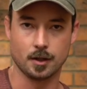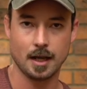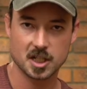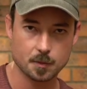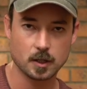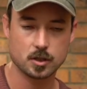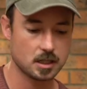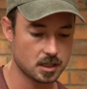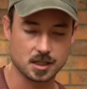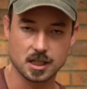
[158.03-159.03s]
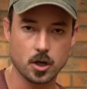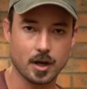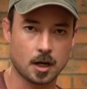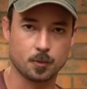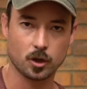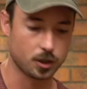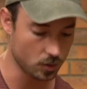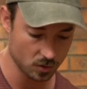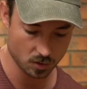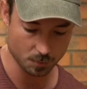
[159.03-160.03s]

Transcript: and it's because this is new and I'm not used to